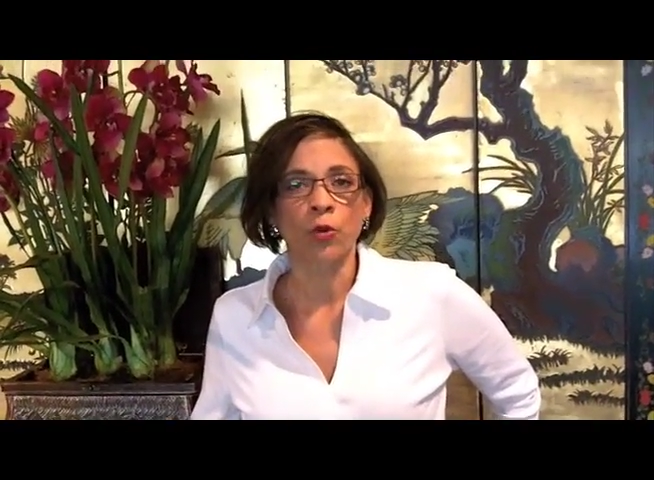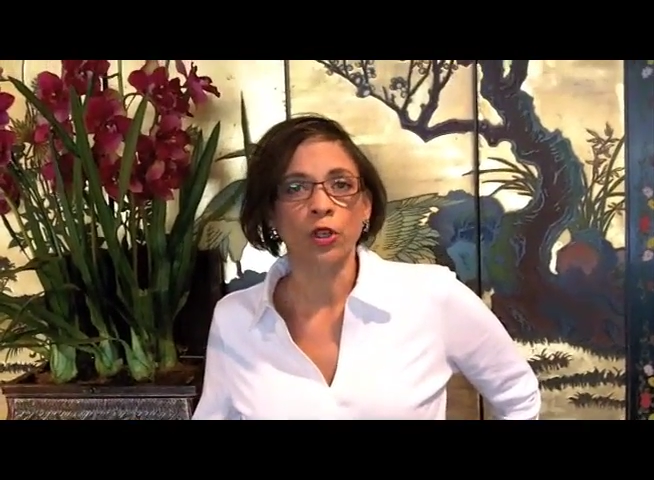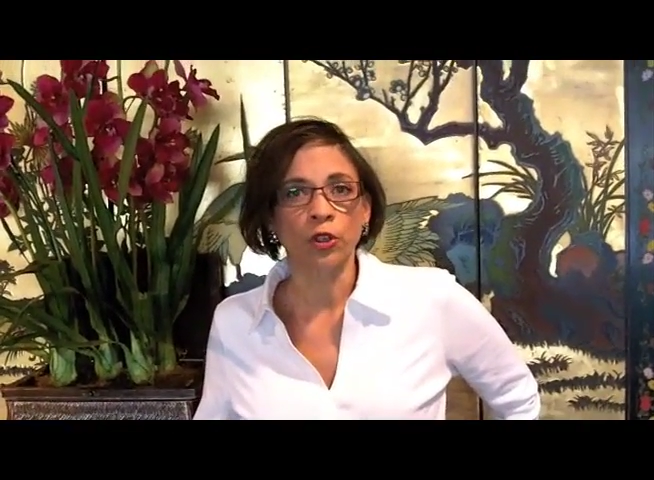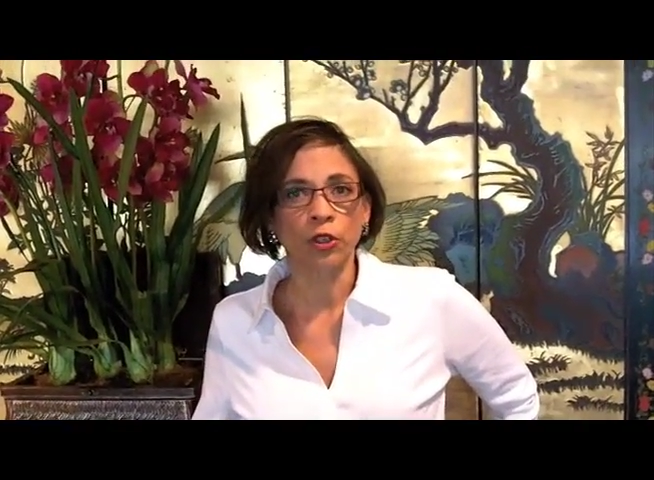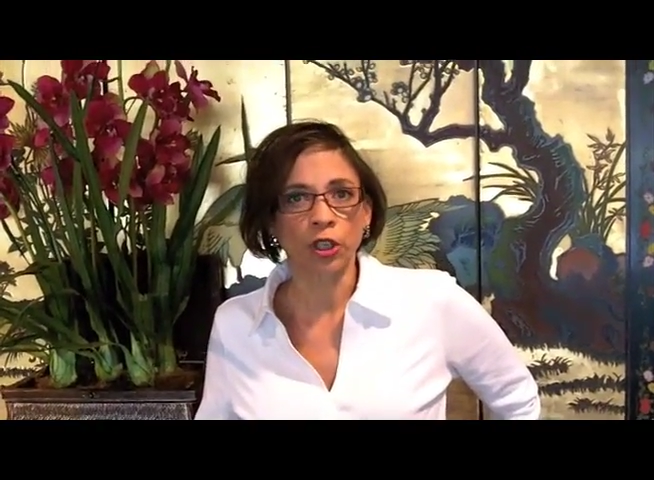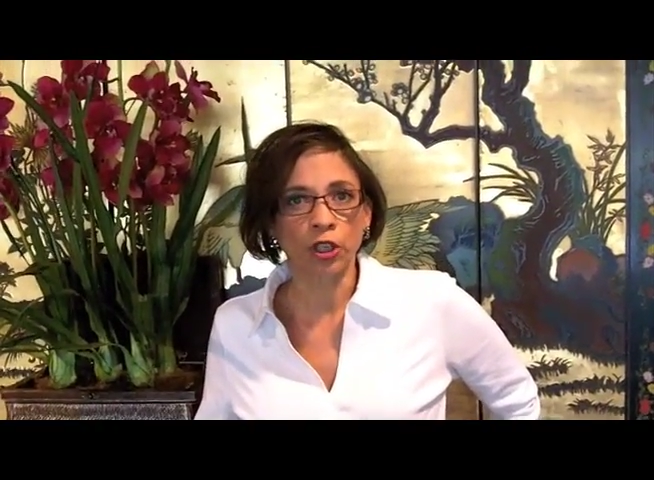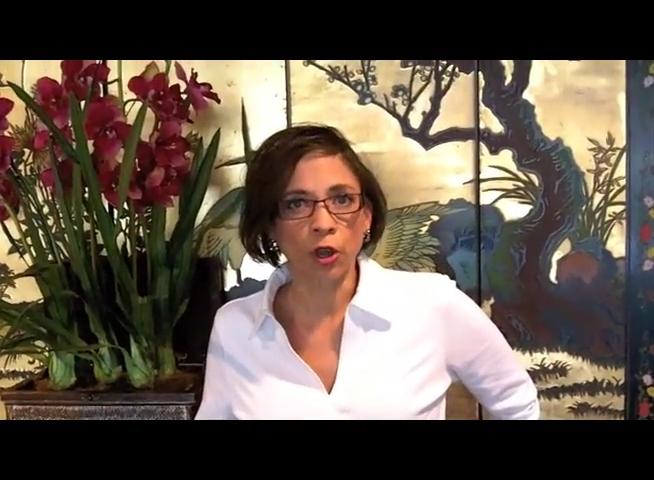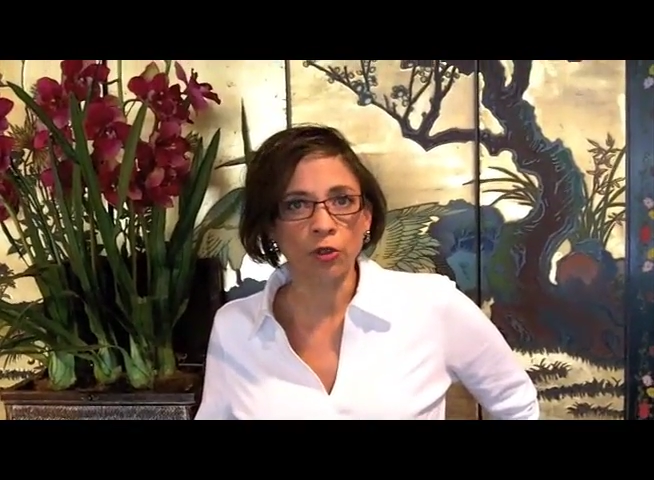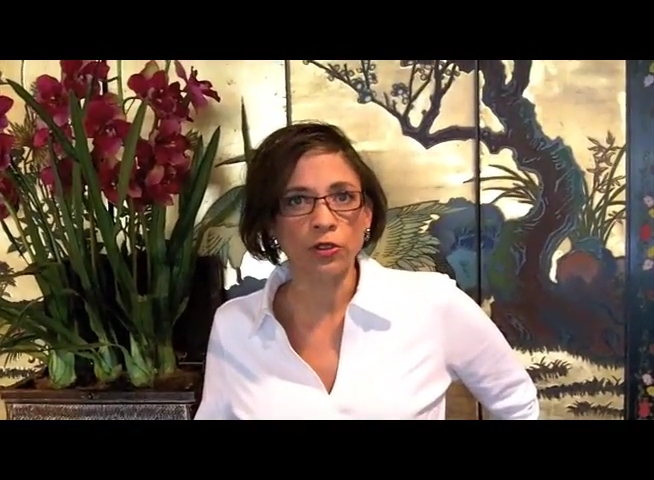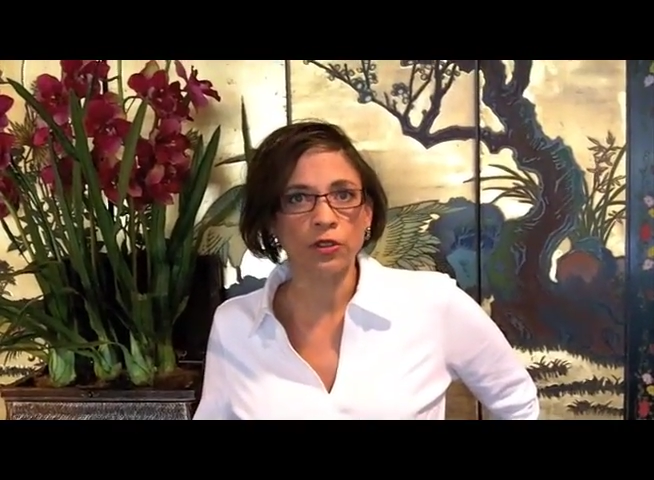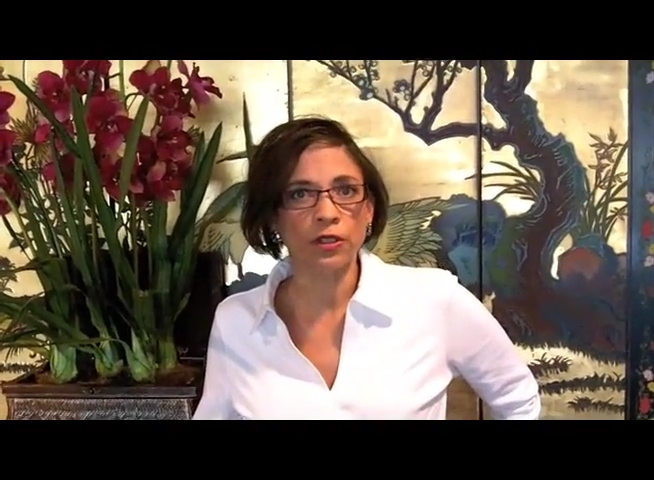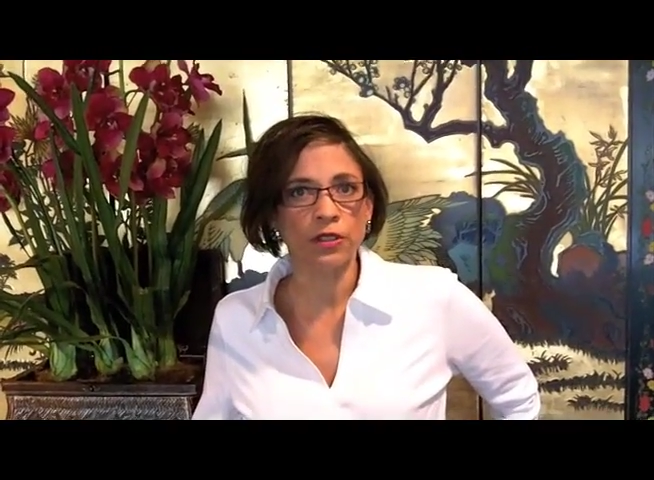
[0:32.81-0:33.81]
When you can
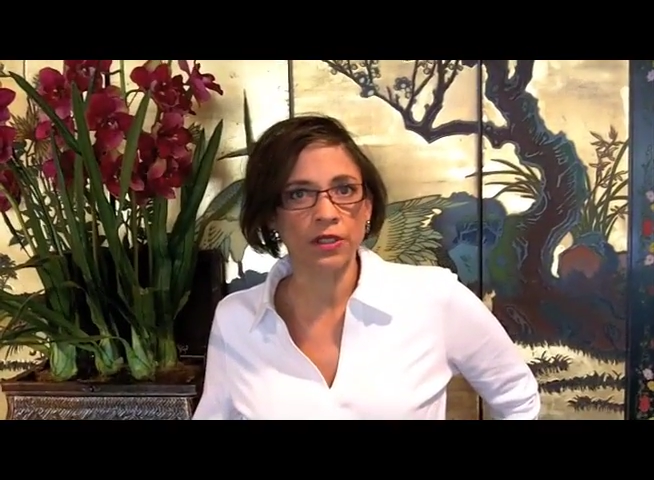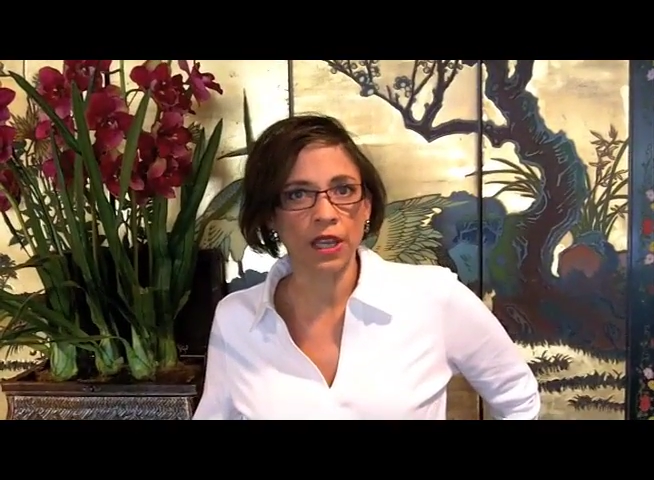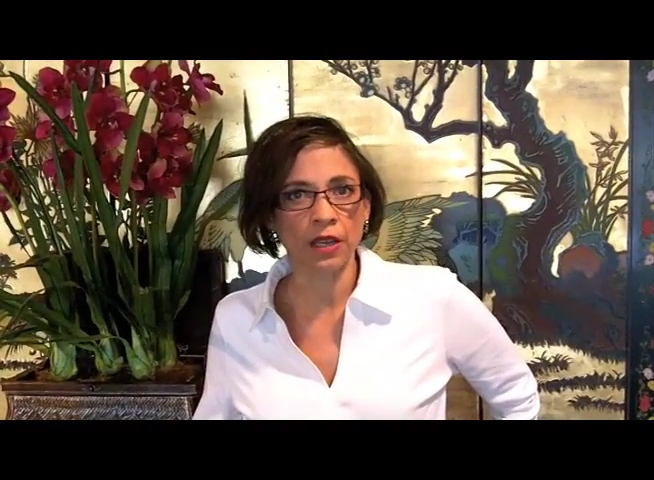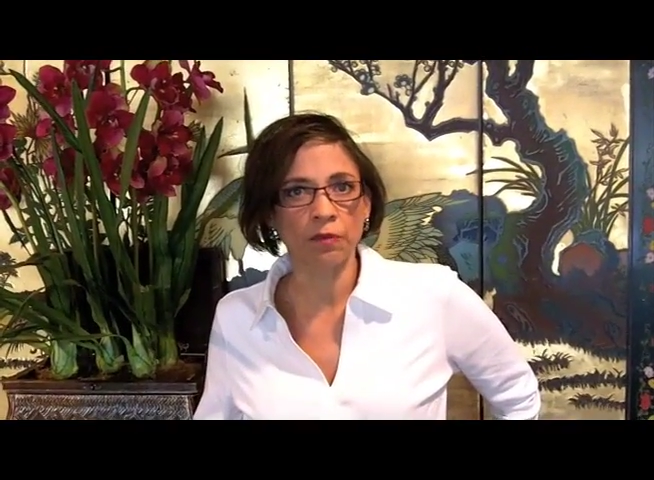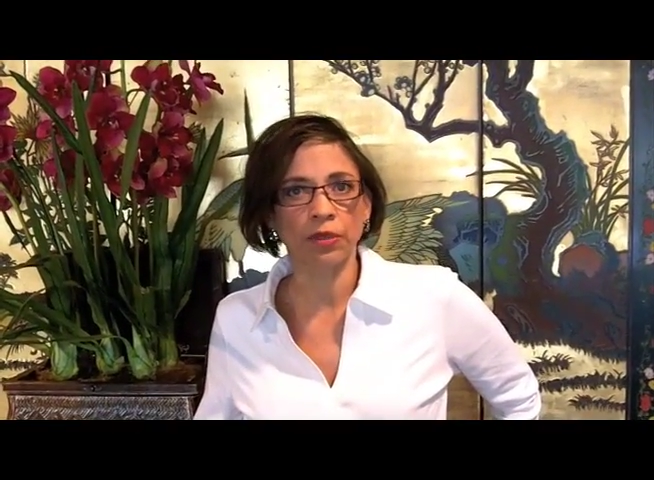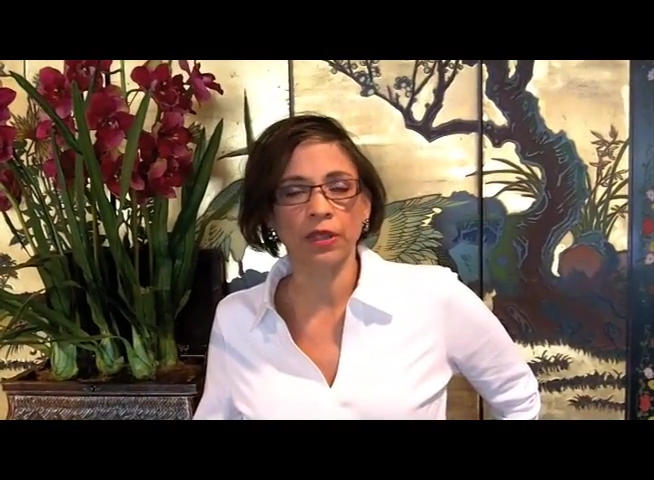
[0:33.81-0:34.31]
go to the same